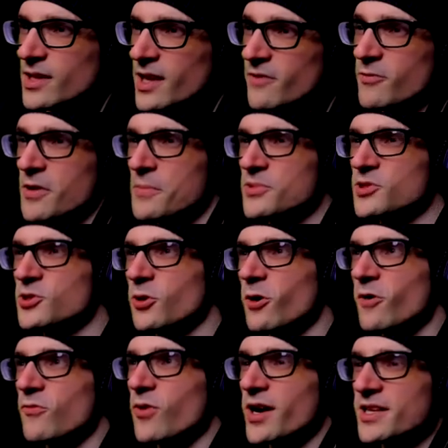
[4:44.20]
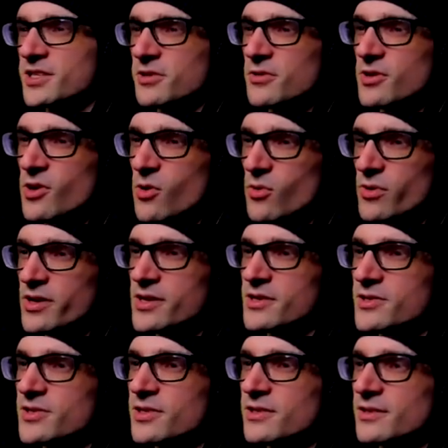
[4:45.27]
If we observe, why is there
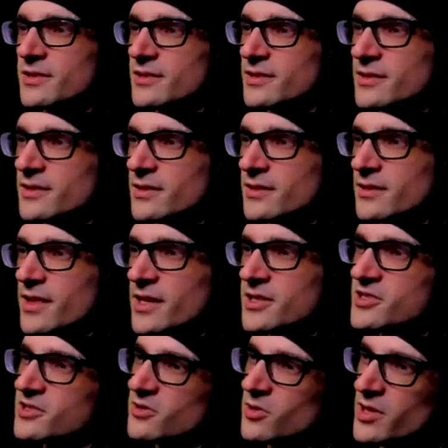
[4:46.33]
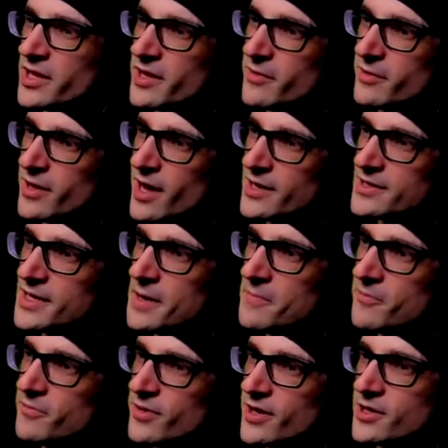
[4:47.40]
noise? That doesn't look like a goddamn
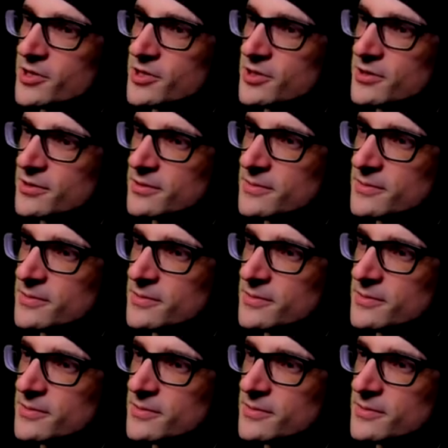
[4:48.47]
fish.